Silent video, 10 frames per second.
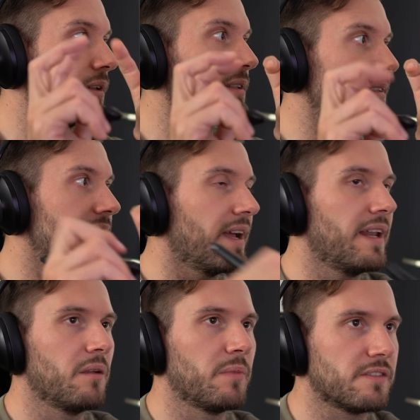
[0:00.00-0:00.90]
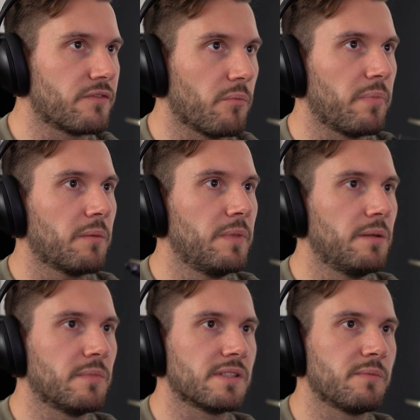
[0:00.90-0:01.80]
design elements from big,
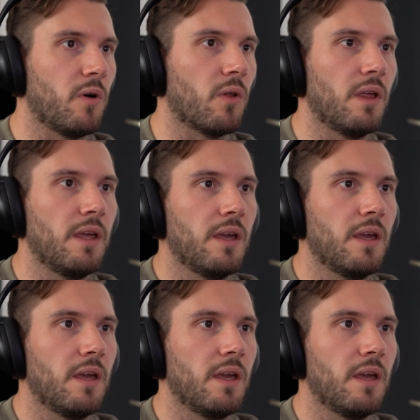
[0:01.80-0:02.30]
medium, and small,